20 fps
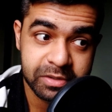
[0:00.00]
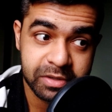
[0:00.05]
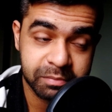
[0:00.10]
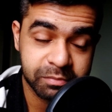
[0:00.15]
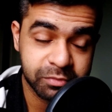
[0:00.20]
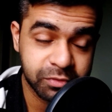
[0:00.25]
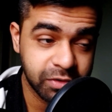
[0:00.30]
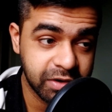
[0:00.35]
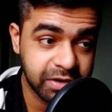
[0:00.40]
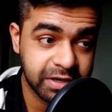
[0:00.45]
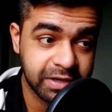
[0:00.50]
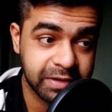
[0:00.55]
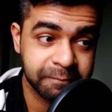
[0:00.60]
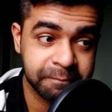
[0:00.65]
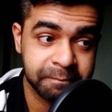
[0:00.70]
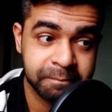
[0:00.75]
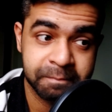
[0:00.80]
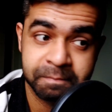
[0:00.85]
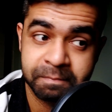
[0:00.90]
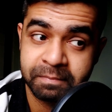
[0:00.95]
I'm sorry.
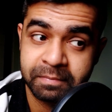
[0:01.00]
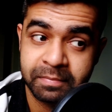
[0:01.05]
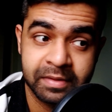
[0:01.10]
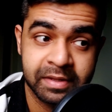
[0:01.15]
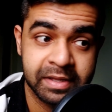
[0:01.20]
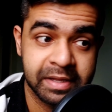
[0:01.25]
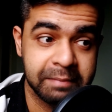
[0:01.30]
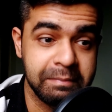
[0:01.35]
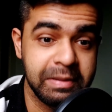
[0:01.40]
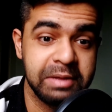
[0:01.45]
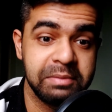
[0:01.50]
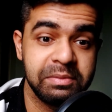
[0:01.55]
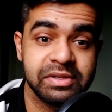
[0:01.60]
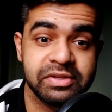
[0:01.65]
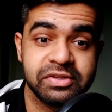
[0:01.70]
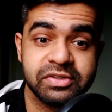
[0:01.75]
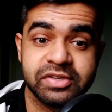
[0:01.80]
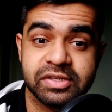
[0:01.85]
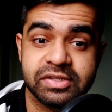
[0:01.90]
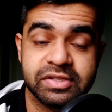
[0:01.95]
Maybe
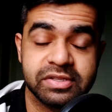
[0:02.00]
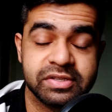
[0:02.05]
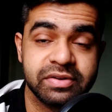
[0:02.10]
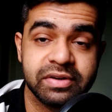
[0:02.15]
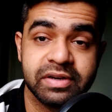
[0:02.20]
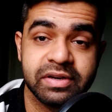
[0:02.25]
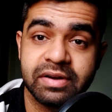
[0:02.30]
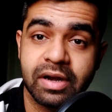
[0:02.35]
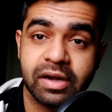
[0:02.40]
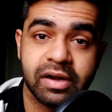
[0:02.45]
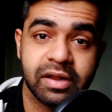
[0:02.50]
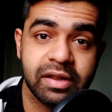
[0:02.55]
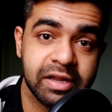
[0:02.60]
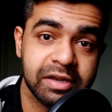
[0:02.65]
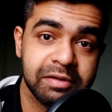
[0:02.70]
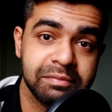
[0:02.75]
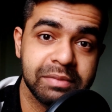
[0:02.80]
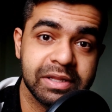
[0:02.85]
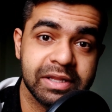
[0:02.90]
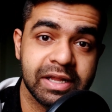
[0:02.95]
it's just the screenwriter
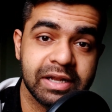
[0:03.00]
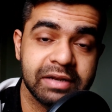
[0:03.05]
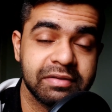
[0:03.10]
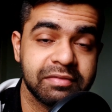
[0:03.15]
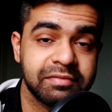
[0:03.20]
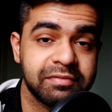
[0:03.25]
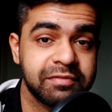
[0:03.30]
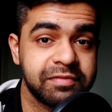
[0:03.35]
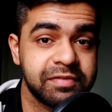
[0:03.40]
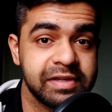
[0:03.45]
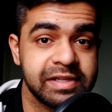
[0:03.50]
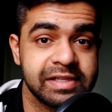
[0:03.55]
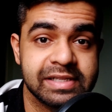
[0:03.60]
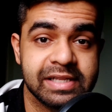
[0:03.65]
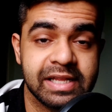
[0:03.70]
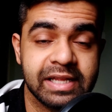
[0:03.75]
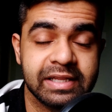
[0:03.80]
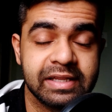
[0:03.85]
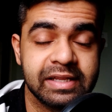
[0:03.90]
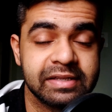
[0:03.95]
in me that feels
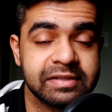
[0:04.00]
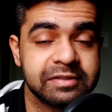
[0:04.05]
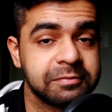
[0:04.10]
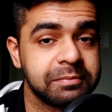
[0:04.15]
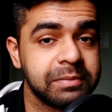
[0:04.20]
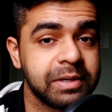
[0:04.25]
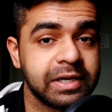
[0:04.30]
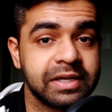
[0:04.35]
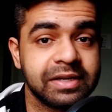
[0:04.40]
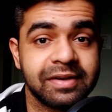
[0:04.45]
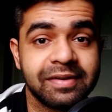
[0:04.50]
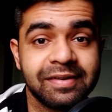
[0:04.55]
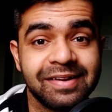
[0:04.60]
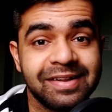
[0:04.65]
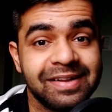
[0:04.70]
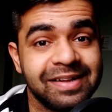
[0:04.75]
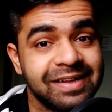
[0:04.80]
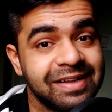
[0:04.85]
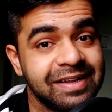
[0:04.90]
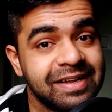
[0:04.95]
like this, but
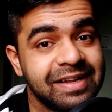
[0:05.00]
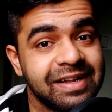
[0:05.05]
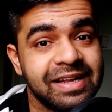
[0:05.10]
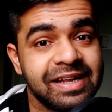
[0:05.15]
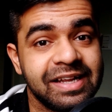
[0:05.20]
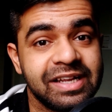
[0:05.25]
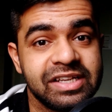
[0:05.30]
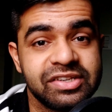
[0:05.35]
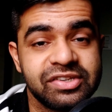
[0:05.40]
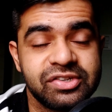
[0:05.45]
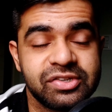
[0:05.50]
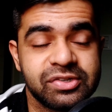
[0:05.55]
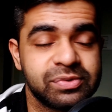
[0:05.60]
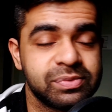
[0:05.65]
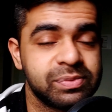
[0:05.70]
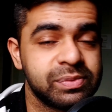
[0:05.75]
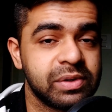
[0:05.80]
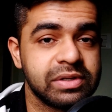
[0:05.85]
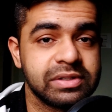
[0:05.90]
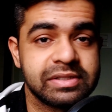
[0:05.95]
it
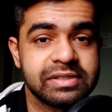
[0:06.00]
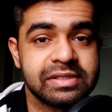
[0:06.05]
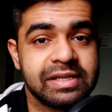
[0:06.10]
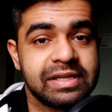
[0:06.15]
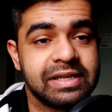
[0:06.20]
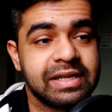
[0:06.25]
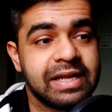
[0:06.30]
just was.